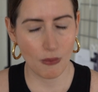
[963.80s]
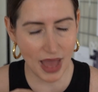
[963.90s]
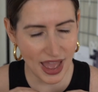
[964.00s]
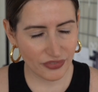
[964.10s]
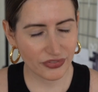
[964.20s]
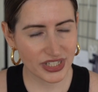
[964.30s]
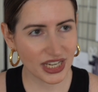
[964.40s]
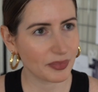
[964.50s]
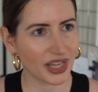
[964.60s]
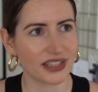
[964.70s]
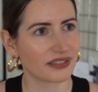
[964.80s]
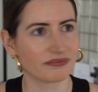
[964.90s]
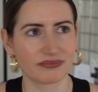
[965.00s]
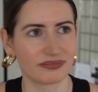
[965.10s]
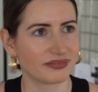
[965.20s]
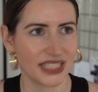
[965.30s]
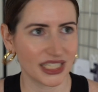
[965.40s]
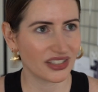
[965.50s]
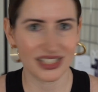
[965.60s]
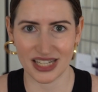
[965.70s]
every time, like 10
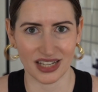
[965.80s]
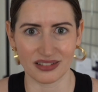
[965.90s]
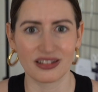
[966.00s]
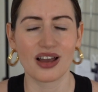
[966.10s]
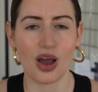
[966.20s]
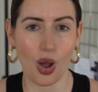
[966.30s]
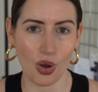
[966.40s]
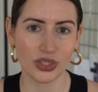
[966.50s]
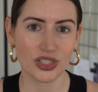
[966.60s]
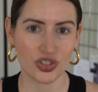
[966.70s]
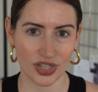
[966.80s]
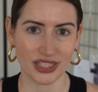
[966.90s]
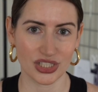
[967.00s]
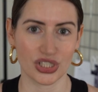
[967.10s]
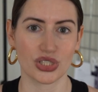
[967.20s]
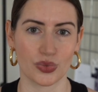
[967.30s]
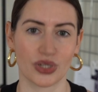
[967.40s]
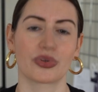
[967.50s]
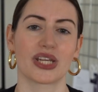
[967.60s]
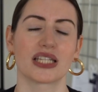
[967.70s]
out of 10, all the strategies we
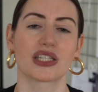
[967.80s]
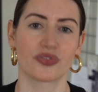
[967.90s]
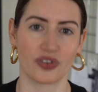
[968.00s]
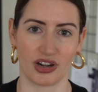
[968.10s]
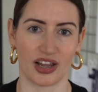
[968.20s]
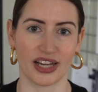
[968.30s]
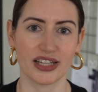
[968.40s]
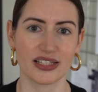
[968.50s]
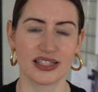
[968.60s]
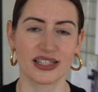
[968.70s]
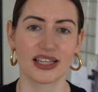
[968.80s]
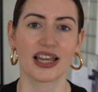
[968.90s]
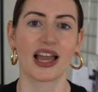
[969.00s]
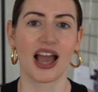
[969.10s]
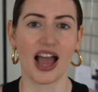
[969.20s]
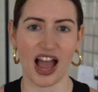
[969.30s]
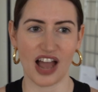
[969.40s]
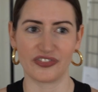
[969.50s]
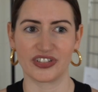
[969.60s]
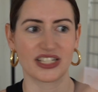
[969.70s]
created for clients,
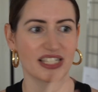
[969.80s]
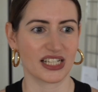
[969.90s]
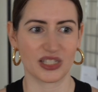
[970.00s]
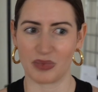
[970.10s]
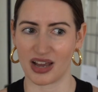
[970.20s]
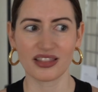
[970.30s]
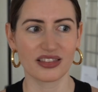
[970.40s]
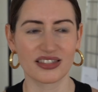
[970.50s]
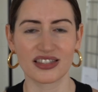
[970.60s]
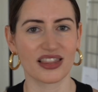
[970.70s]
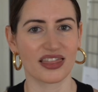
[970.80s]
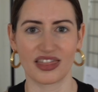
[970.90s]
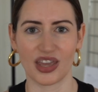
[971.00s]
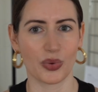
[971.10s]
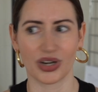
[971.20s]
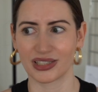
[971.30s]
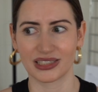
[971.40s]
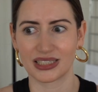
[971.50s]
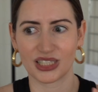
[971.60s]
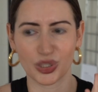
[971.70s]
after 6 months, they were
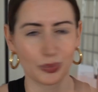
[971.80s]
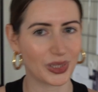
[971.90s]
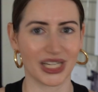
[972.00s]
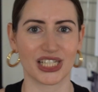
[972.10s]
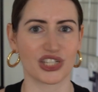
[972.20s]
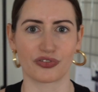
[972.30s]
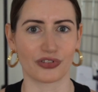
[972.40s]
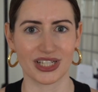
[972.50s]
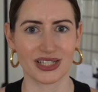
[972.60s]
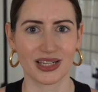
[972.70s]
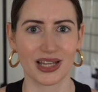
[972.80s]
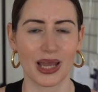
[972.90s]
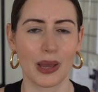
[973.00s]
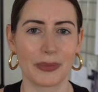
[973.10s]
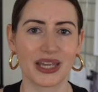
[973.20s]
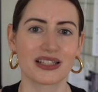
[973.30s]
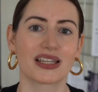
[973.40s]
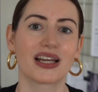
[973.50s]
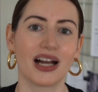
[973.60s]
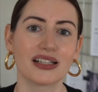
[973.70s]
completely different. Because I
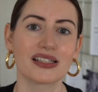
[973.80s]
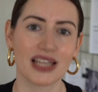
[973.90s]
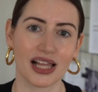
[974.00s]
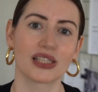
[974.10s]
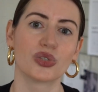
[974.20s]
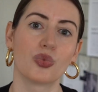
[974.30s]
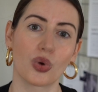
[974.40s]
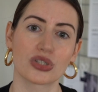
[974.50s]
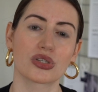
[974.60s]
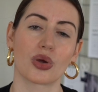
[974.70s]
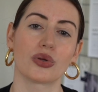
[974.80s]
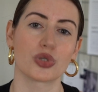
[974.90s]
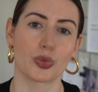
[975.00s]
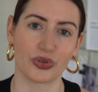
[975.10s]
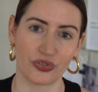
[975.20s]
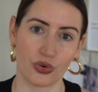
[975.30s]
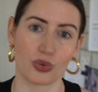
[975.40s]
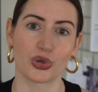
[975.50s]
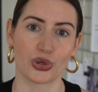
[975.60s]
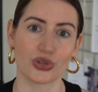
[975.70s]
can't tell you what's going to perform
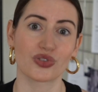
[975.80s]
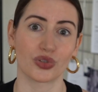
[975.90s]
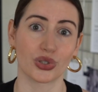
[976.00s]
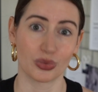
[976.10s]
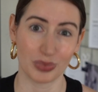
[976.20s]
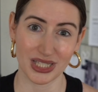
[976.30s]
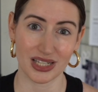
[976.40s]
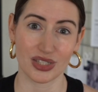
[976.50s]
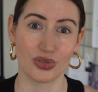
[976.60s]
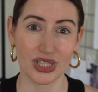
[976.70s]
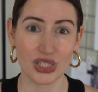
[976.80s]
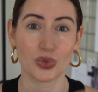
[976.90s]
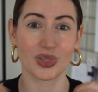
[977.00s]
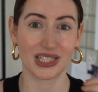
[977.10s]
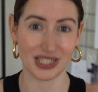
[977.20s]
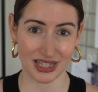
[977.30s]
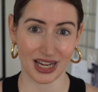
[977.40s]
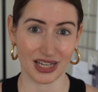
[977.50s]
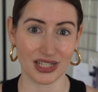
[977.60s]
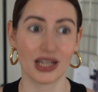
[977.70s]
or not for your business. You need to
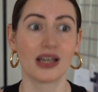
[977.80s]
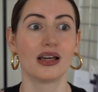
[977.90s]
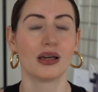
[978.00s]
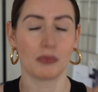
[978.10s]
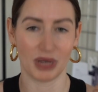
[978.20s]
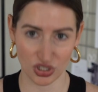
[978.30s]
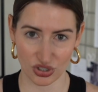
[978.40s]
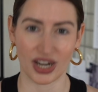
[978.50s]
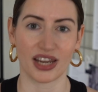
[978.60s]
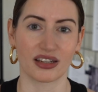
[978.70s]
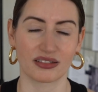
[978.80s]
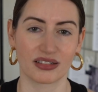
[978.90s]
understand by trying.